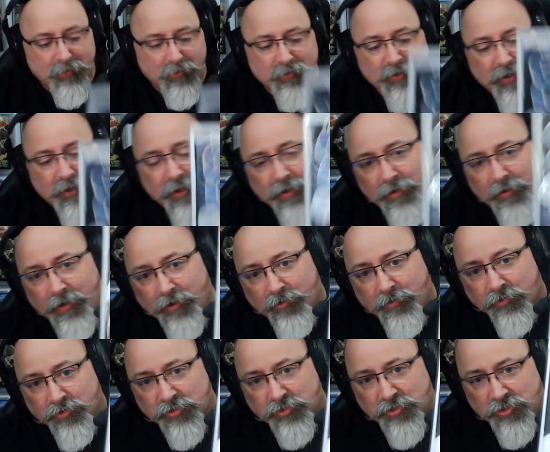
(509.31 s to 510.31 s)
Ian
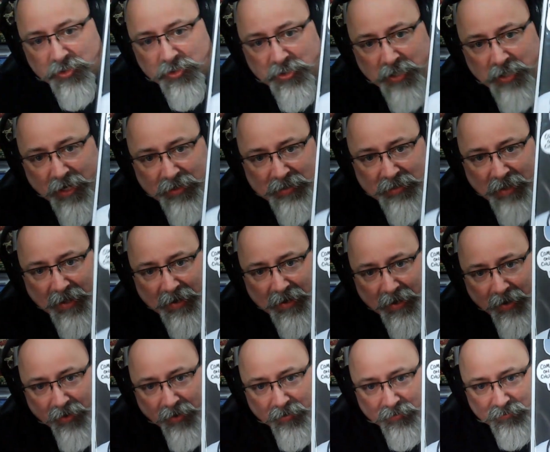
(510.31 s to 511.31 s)
Nichols, check that
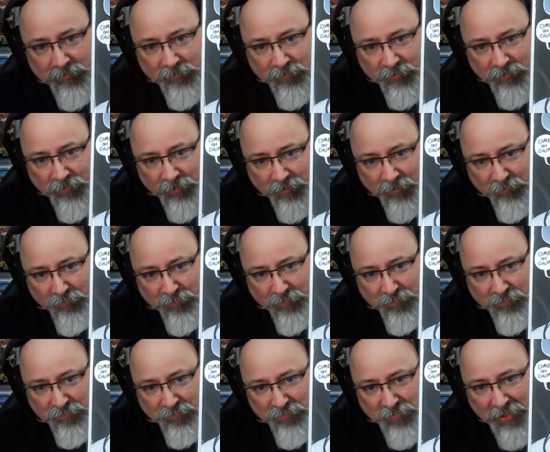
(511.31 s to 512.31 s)
out. On a
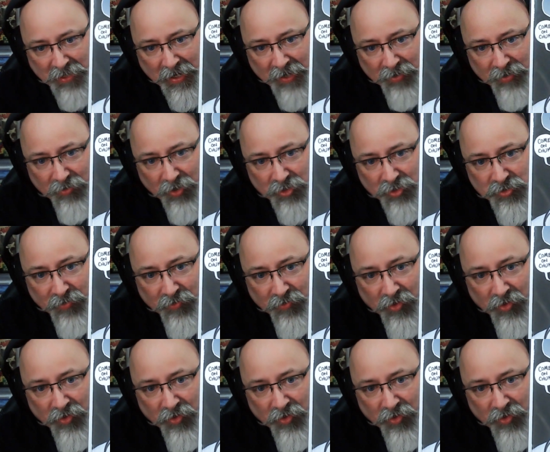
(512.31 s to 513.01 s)
black crossover,